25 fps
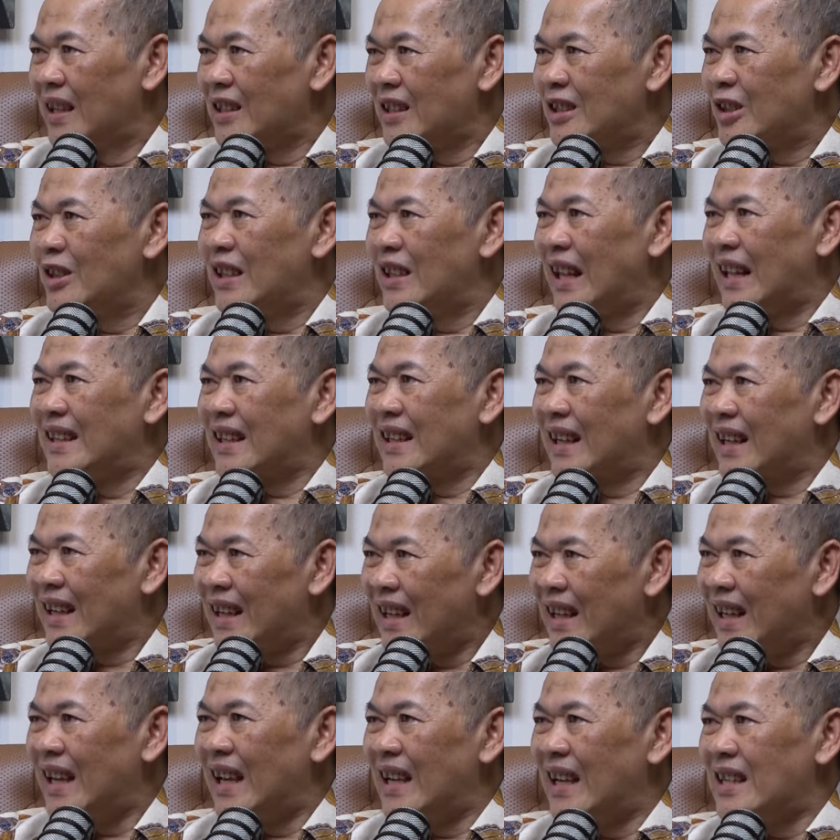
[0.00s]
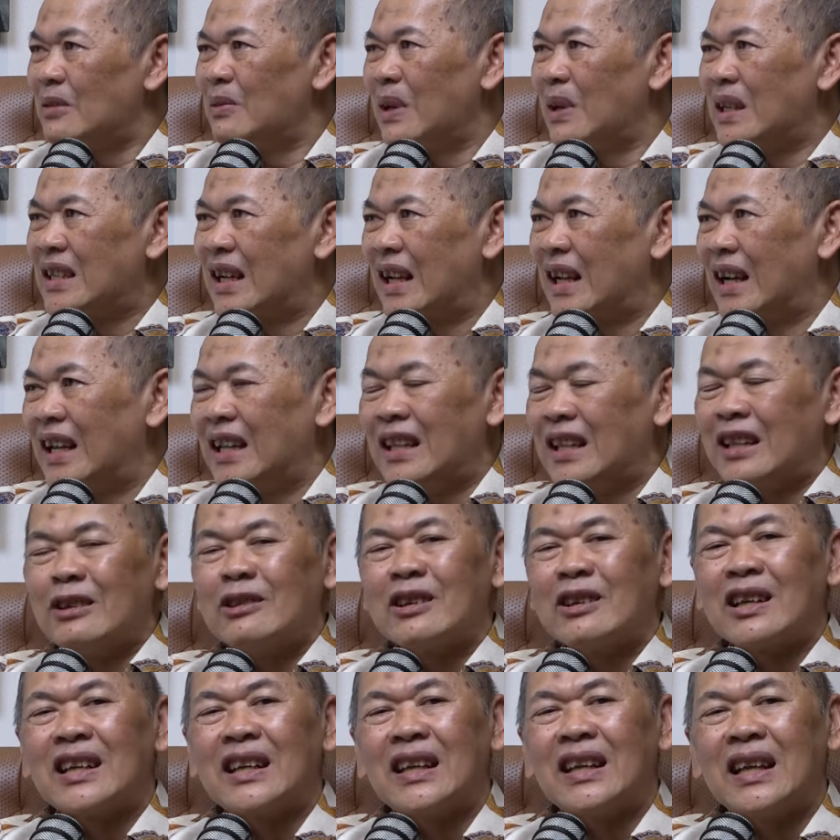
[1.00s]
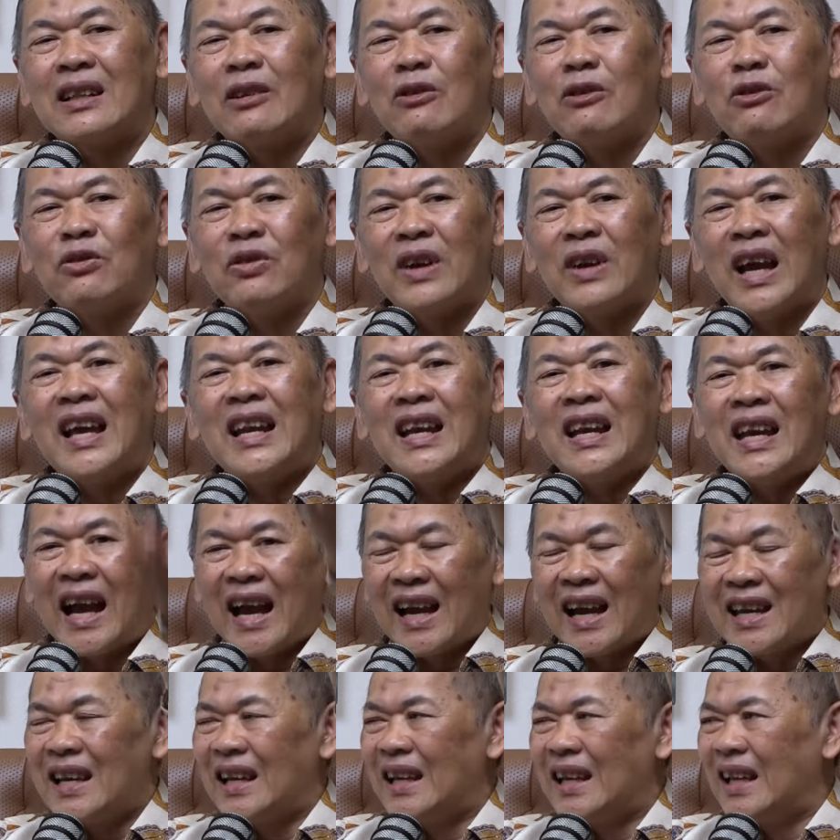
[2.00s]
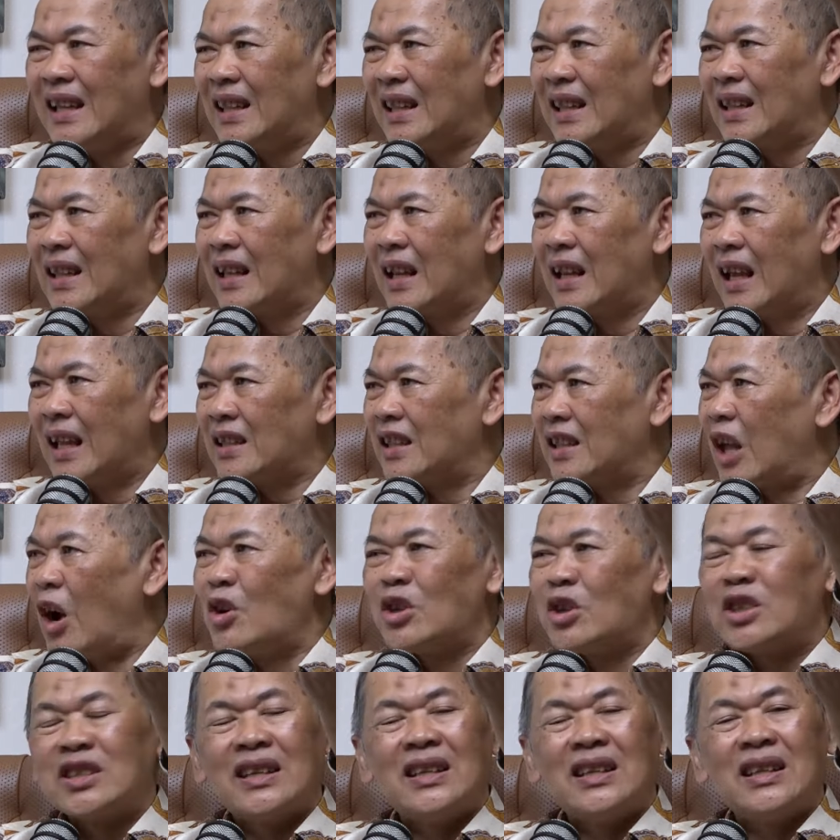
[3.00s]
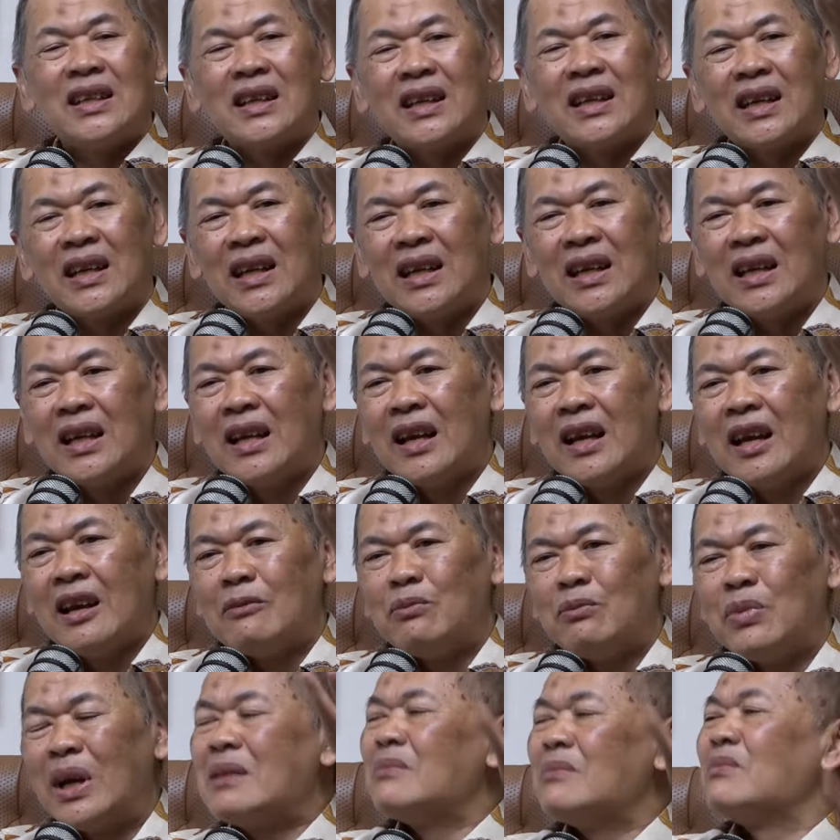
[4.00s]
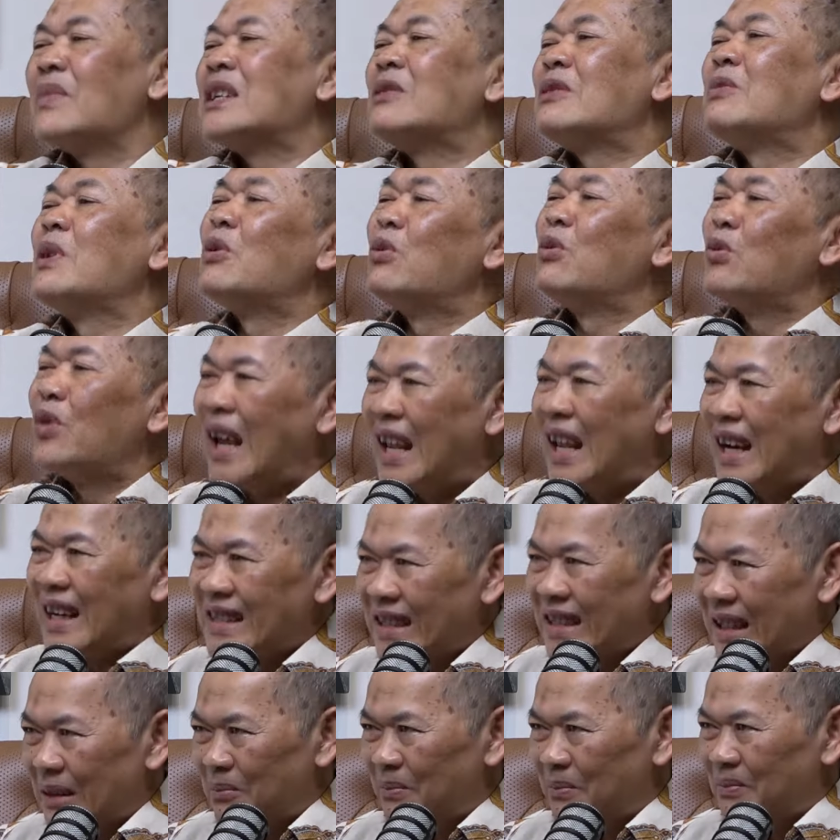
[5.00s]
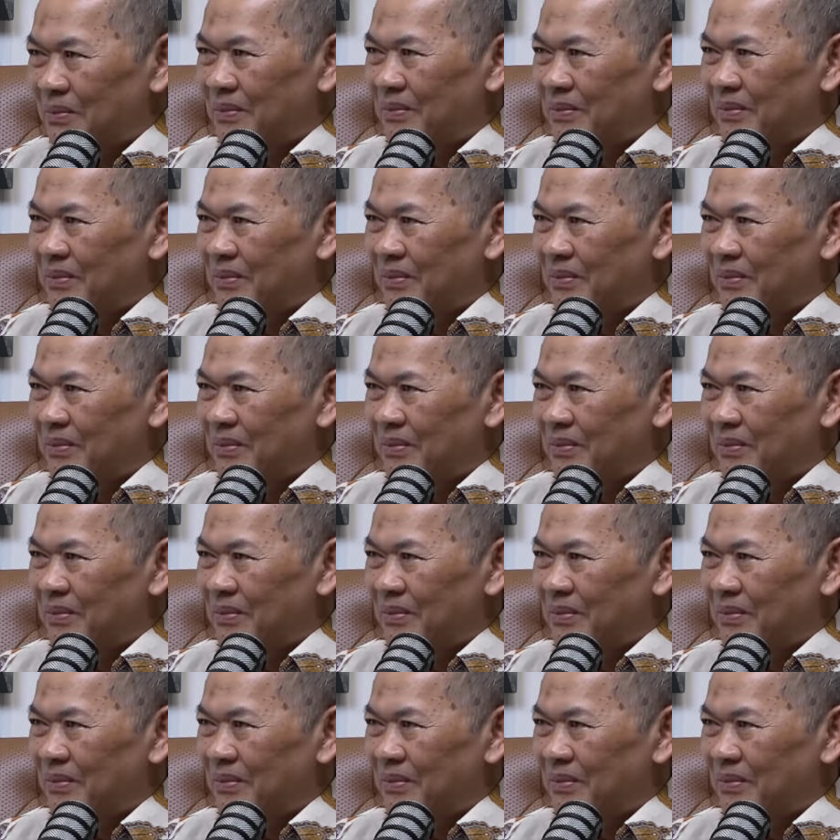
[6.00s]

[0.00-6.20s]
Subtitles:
So that the key is basically to create a very high heat, 1000 degree, but must be very cheap.